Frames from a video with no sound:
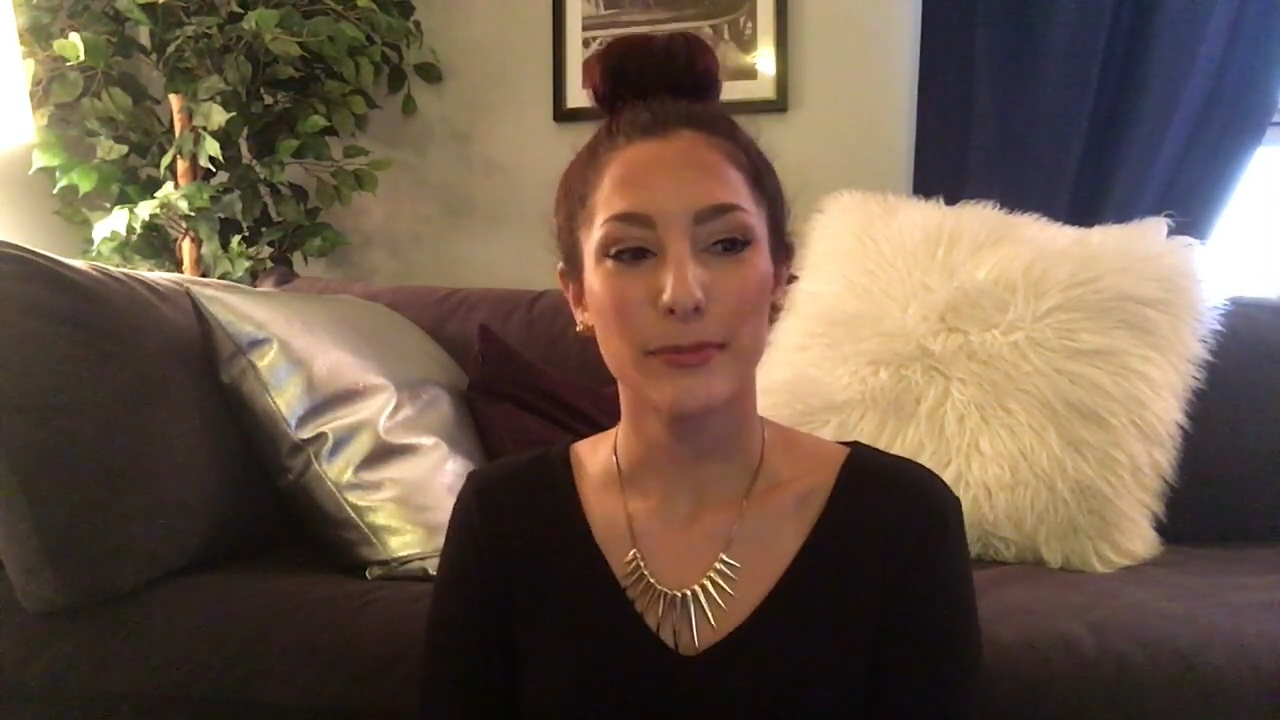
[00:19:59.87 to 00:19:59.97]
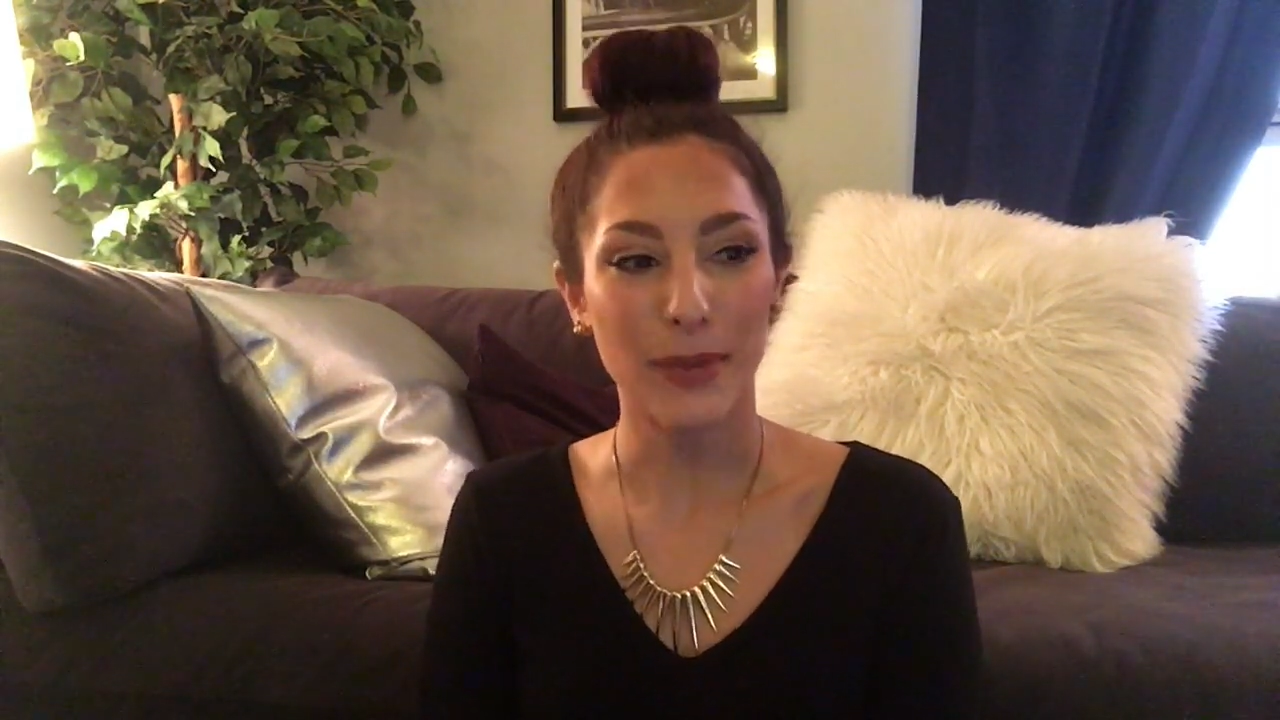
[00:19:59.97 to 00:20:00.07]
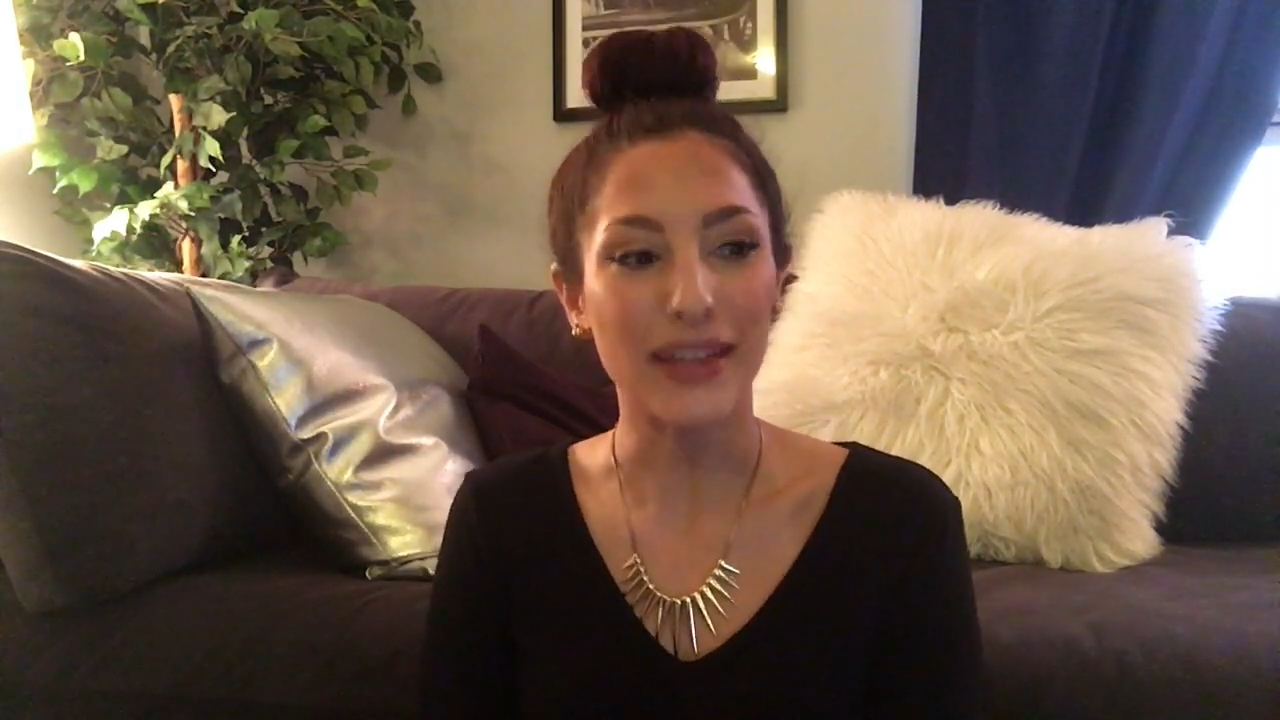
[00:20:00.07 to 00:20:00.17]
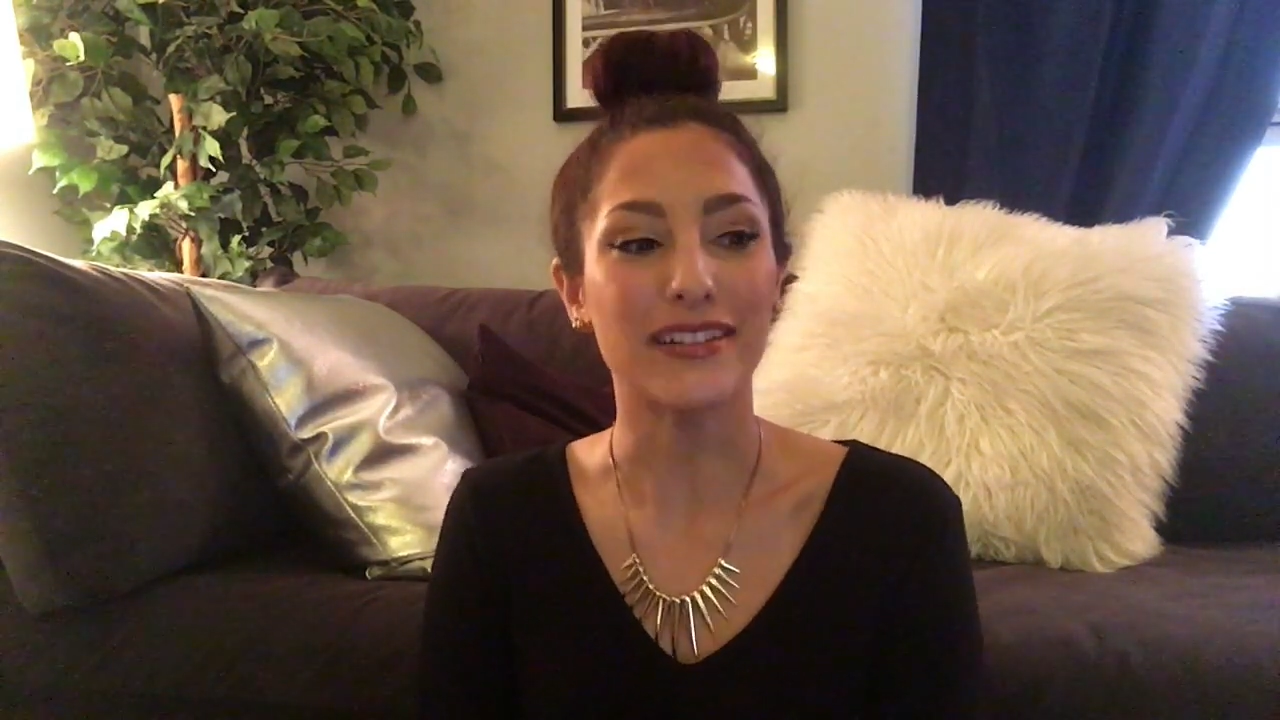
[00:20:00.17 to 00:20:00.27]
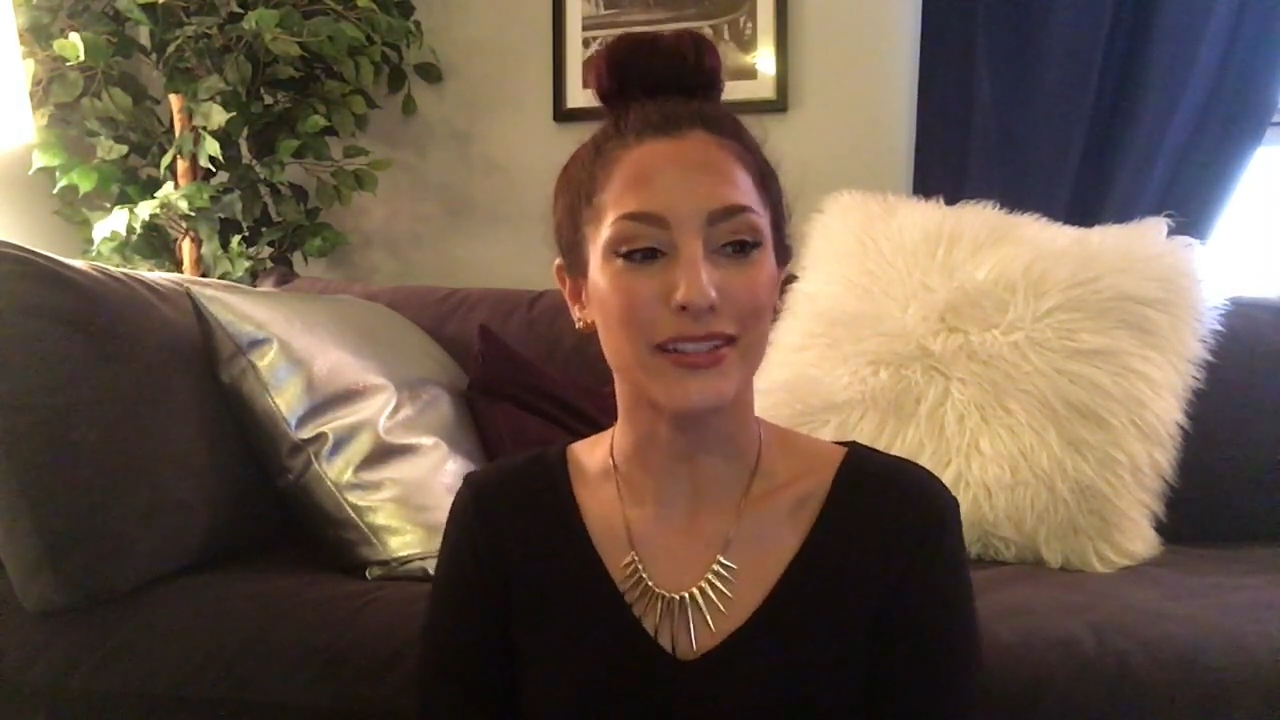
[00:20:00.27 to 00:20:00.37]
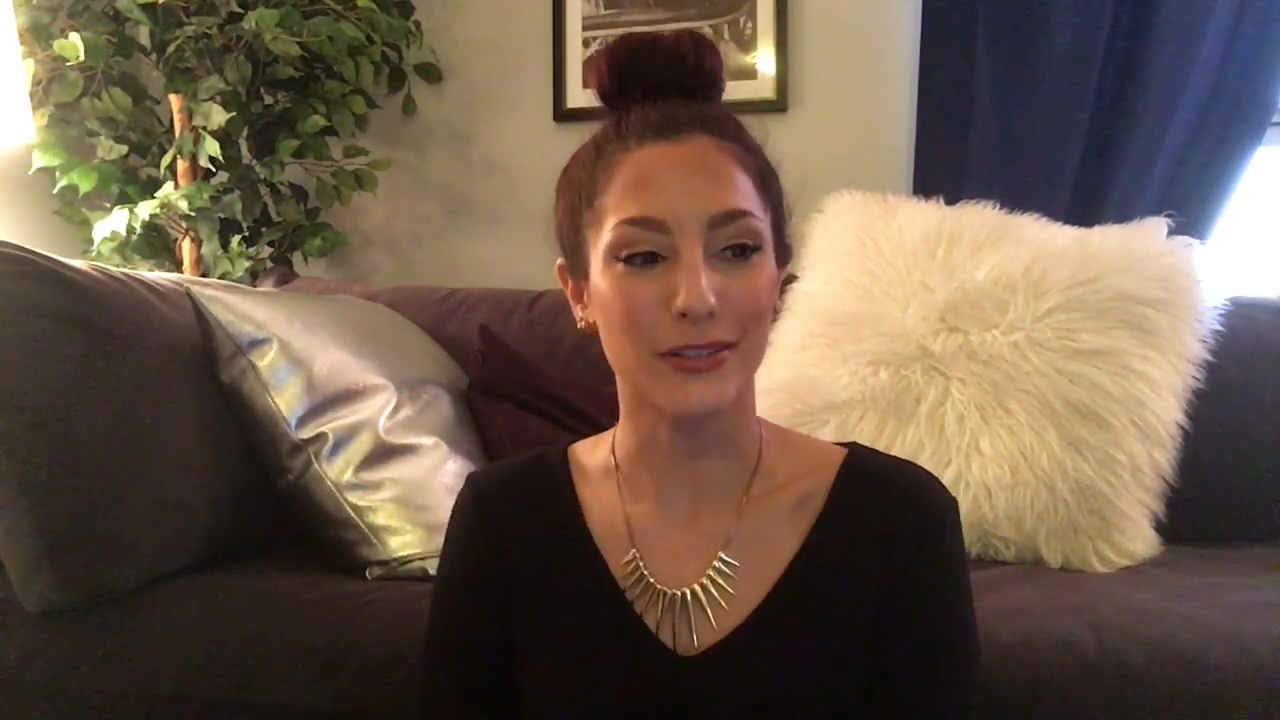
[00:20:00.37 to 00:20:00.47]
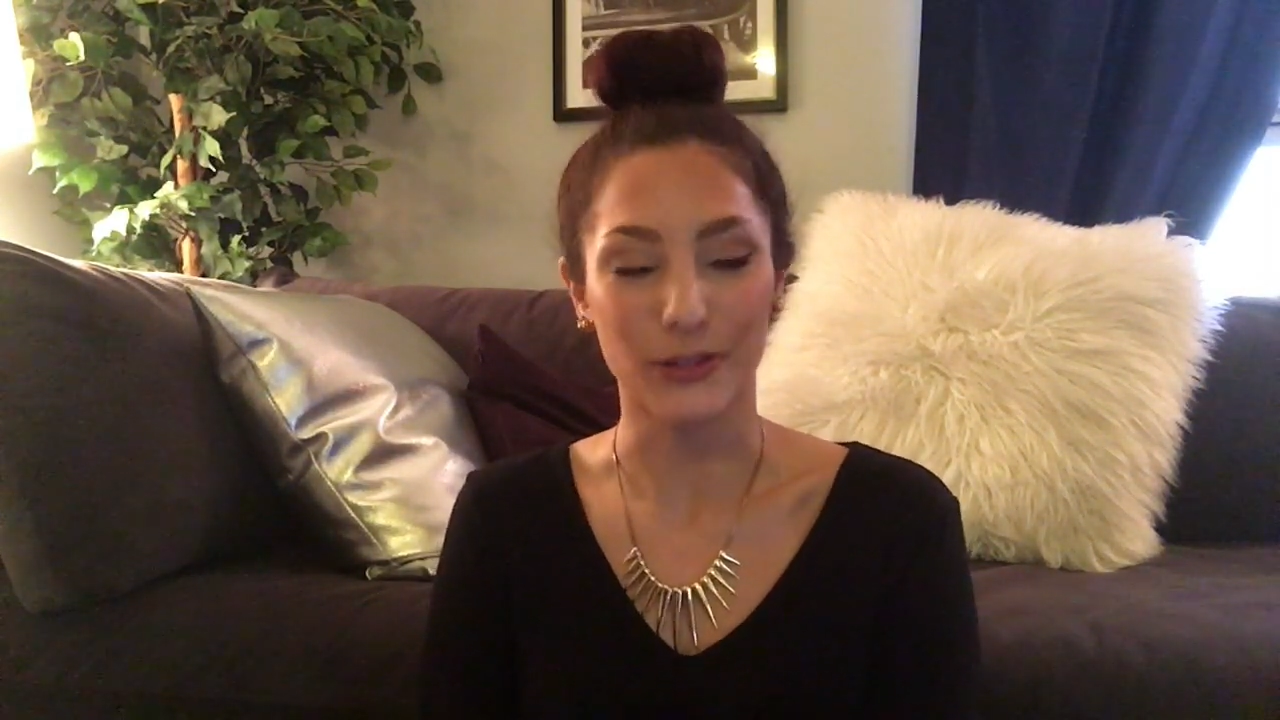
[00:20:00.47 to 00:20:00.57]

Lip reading: pace